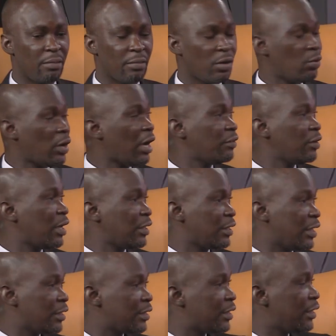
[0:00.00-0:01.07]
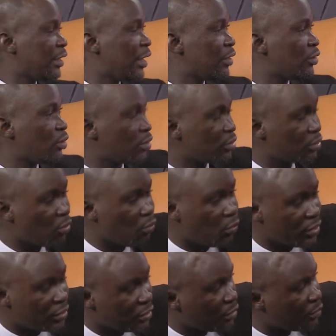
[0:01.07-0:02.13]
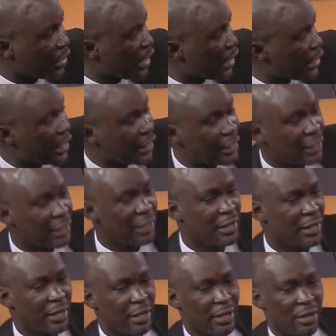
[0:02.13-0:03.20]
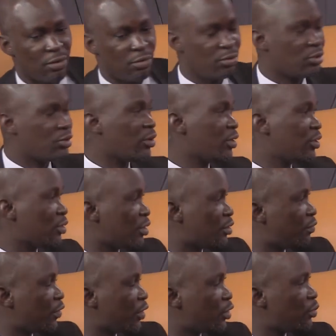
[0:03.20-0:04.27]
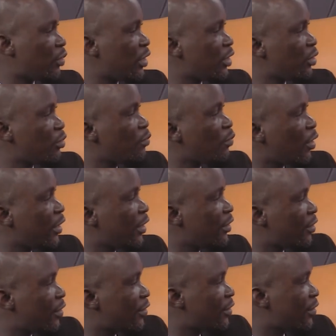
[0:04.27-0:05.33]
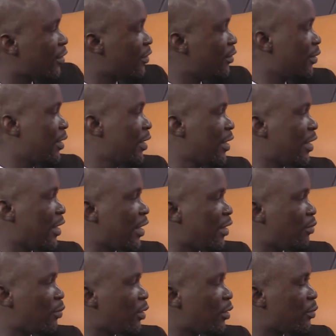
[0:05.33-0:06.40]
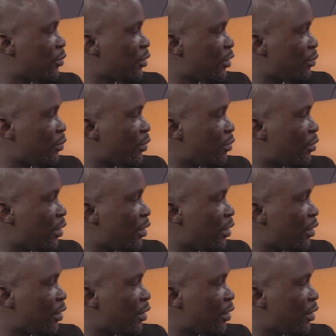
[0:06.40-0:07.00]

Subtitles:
We have our guest here, Dr. Wisdom Enang, who joins us virtually. Good morning, Doctor, and welcome to the program.